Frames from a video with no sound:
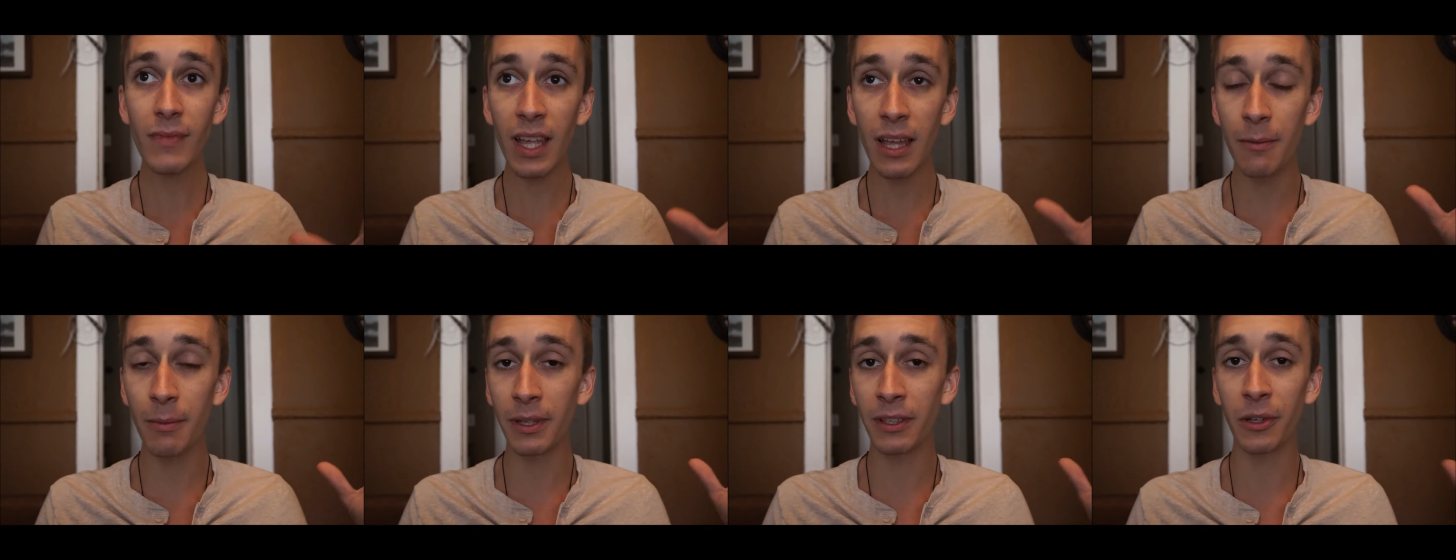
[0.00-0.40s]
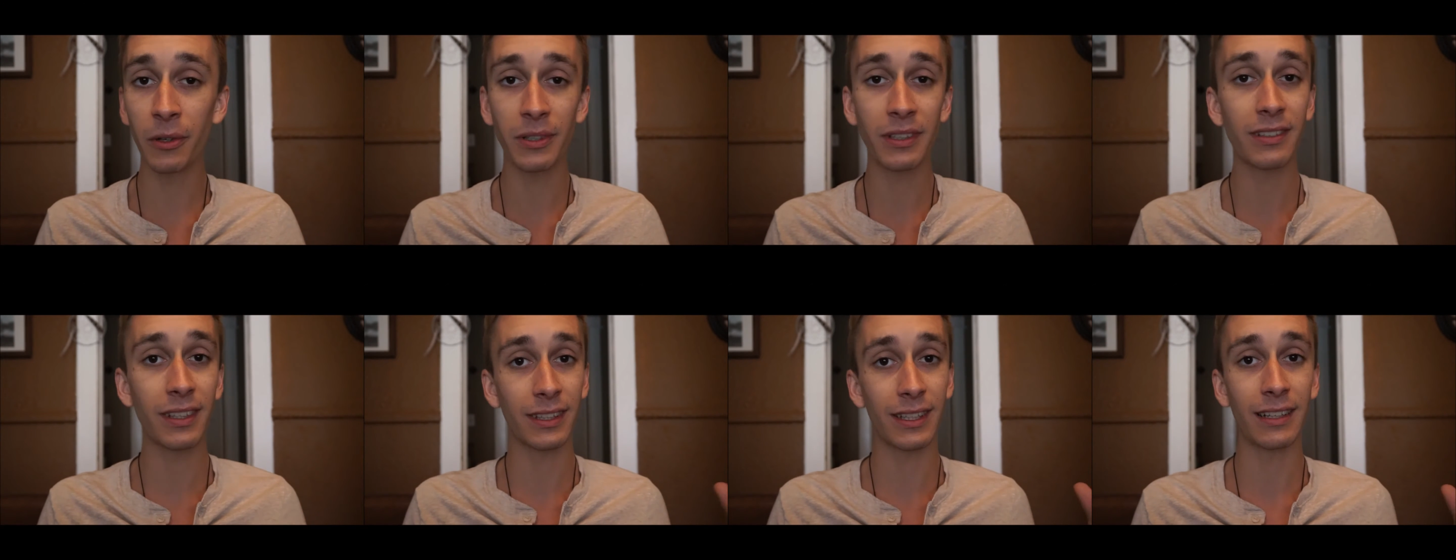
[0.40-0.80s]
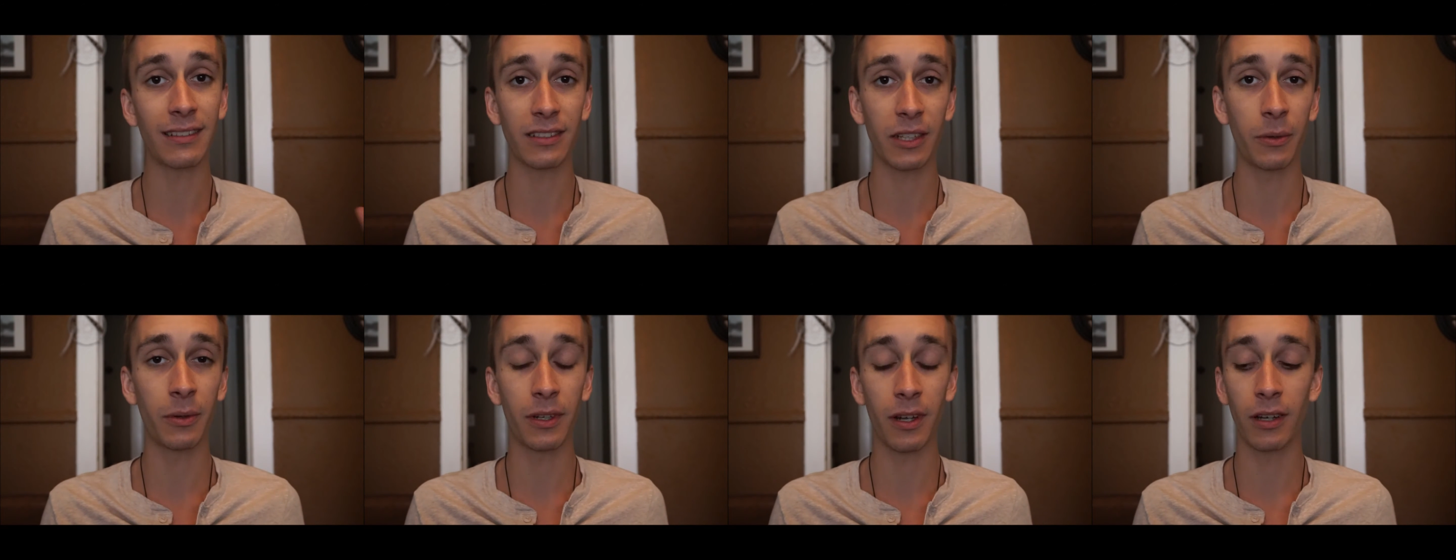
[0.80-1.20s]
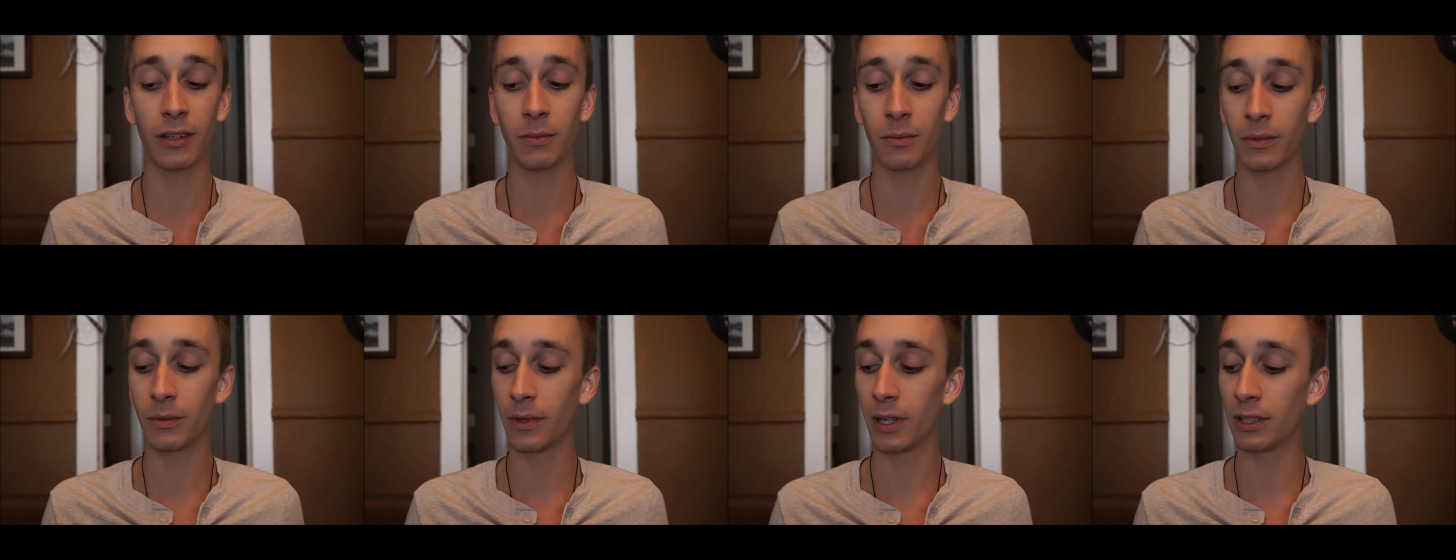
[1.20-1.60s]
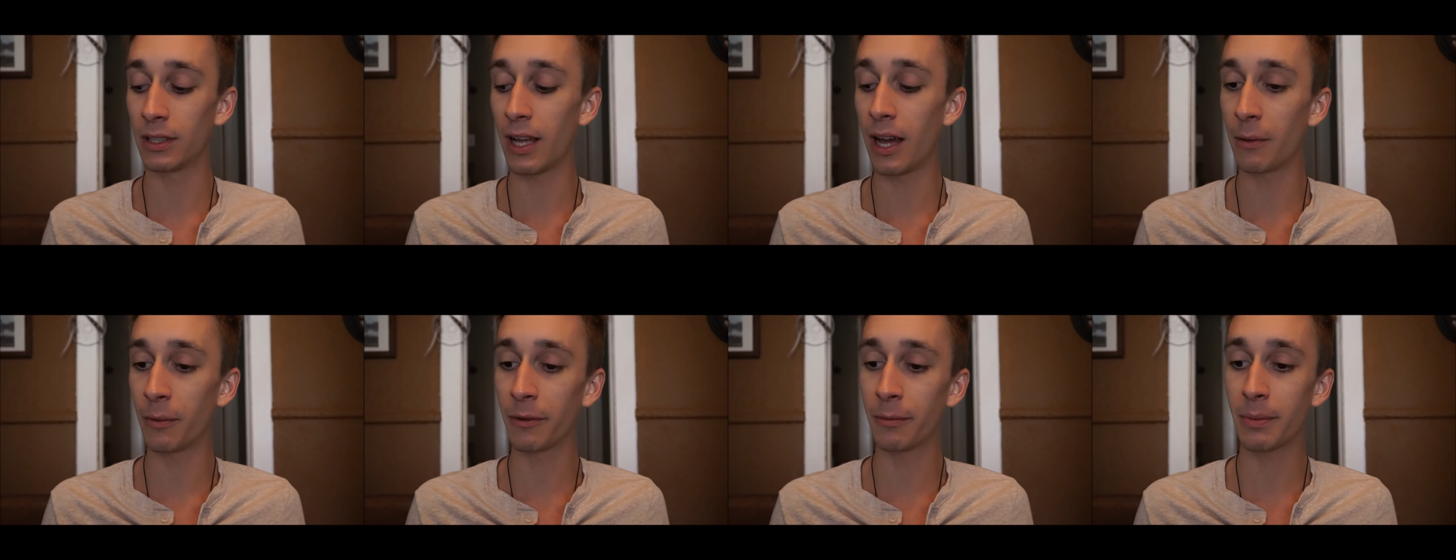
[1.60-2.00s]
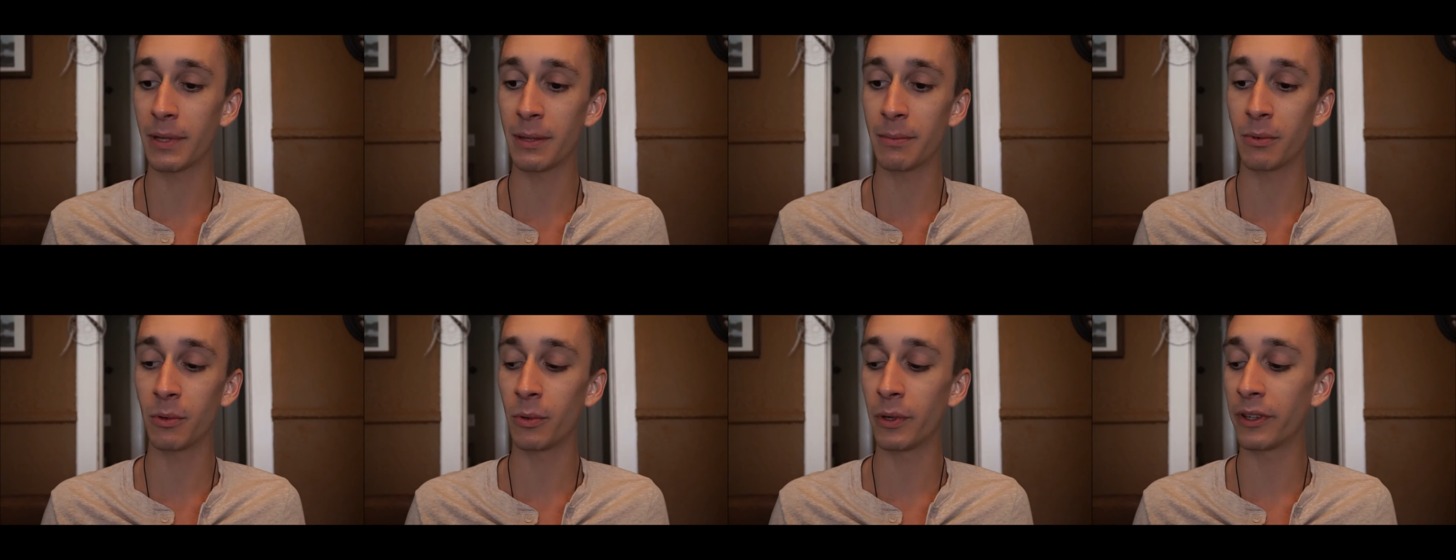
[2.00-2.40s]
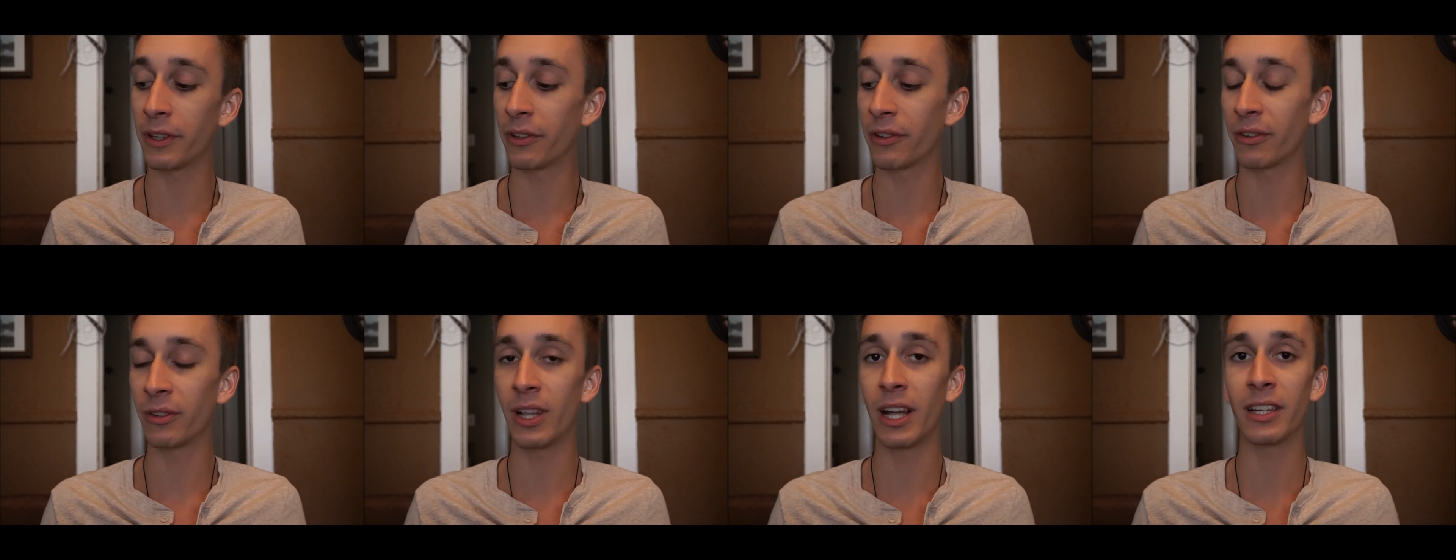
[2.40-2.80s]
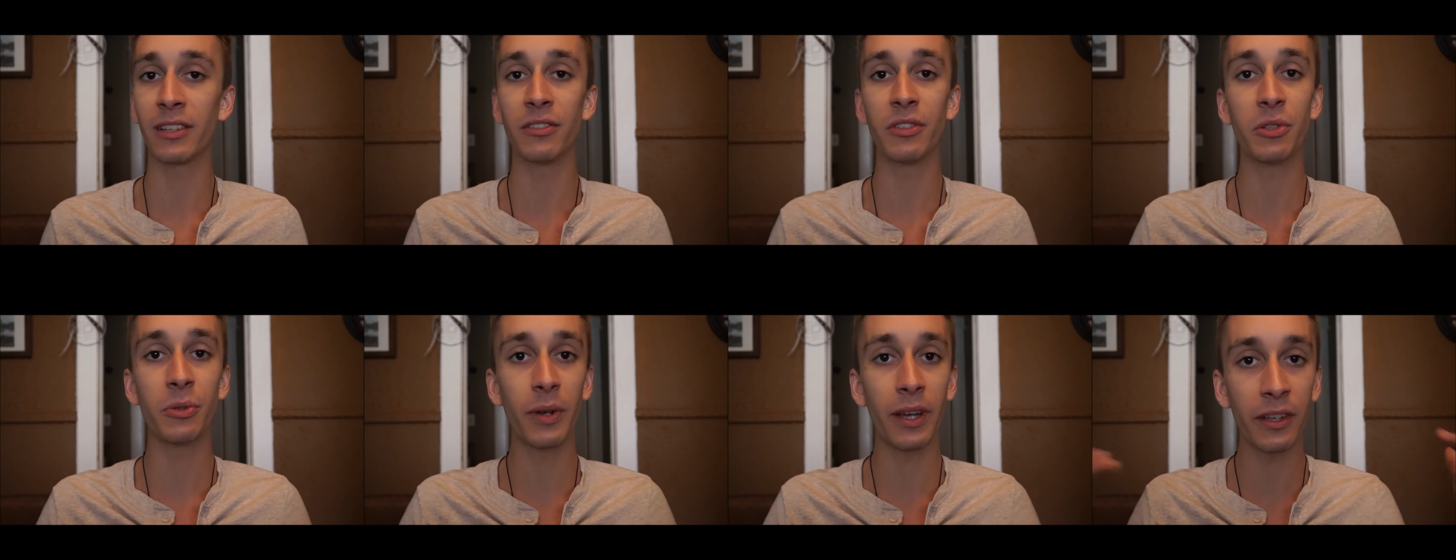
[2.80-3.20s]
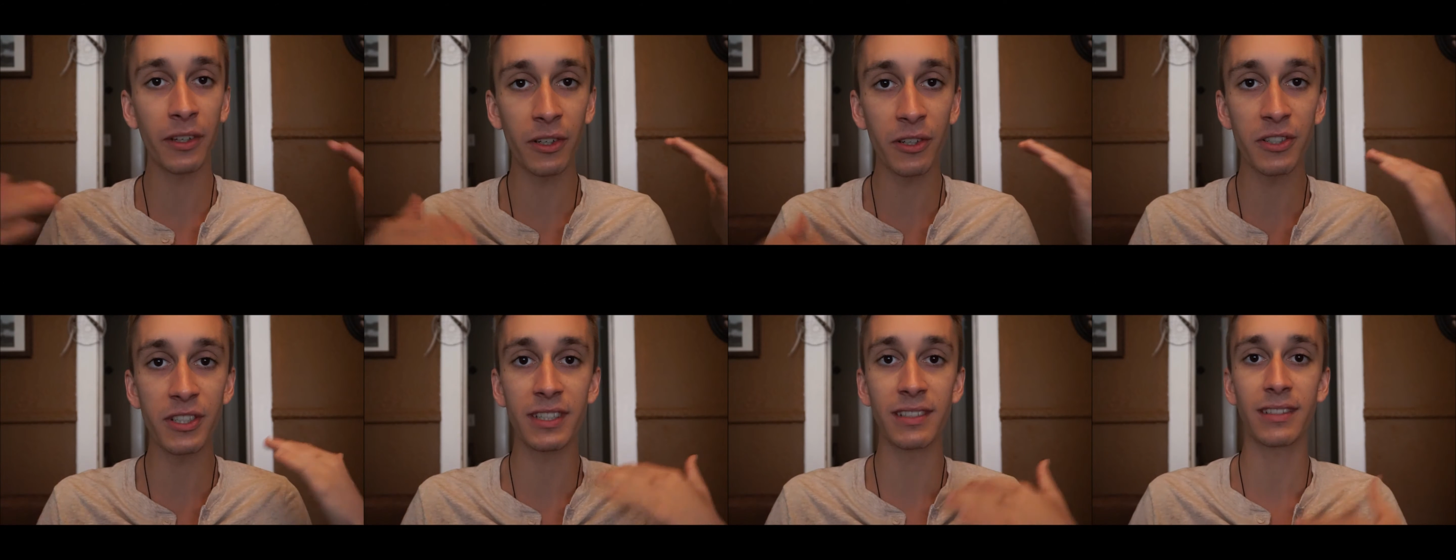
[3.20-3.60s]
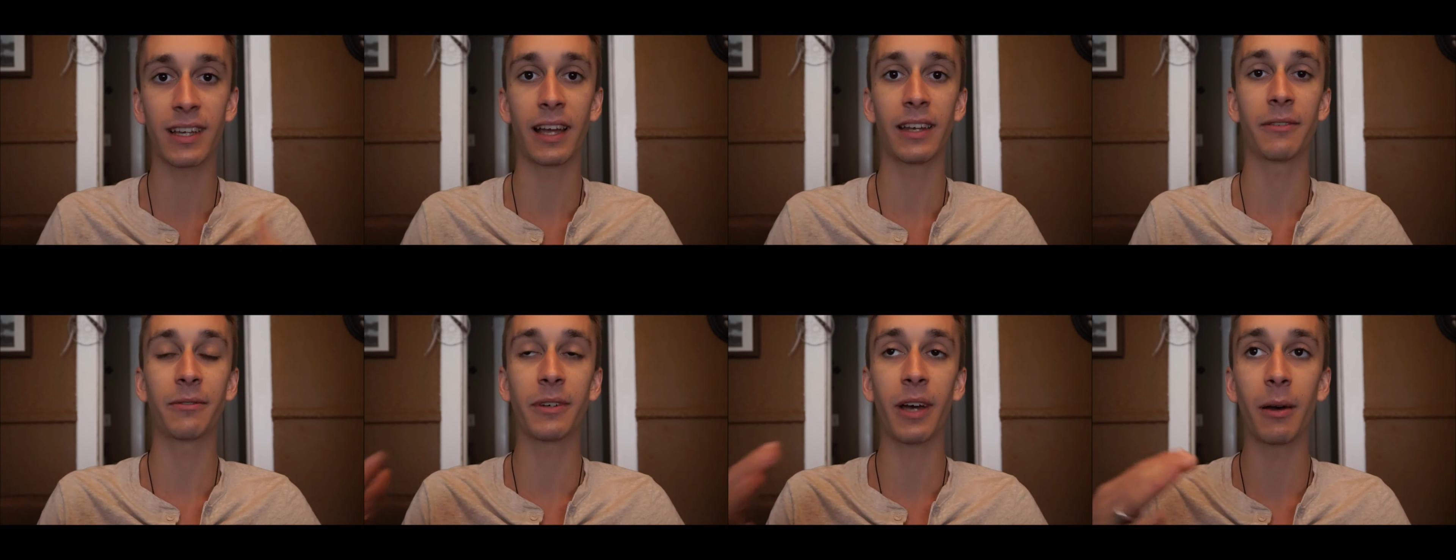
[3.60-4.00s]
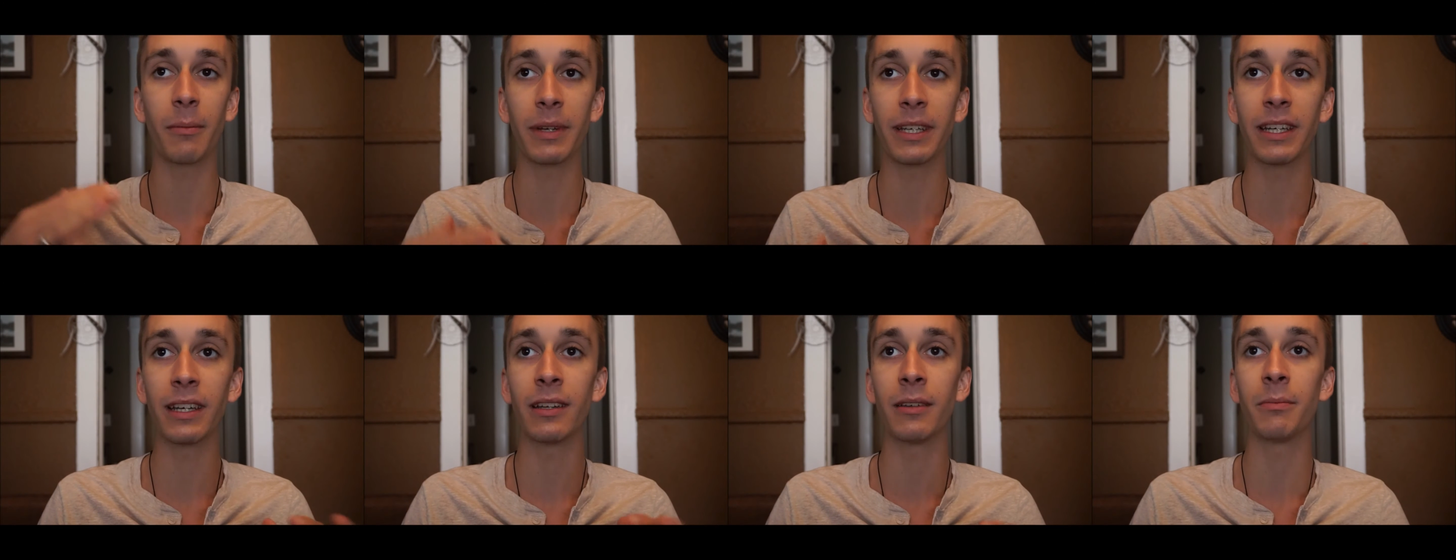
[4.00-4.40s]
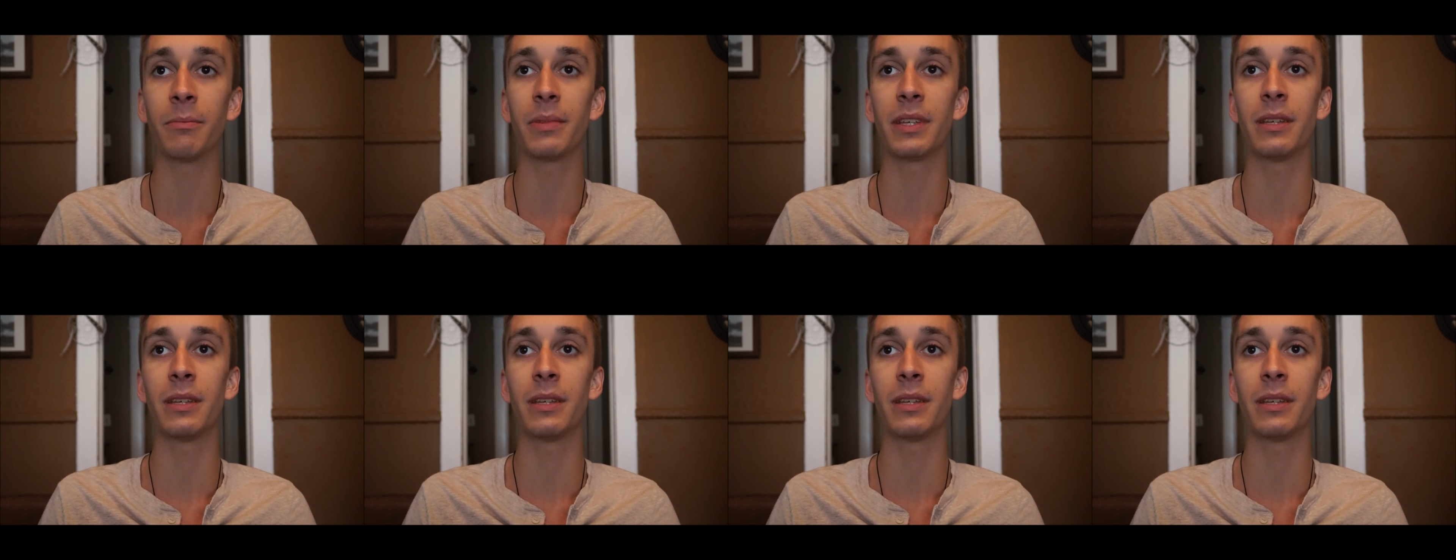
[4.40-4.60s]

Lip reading: I've been noticing that's going on a lot with people, and there's a lot of new energies kind of coming in.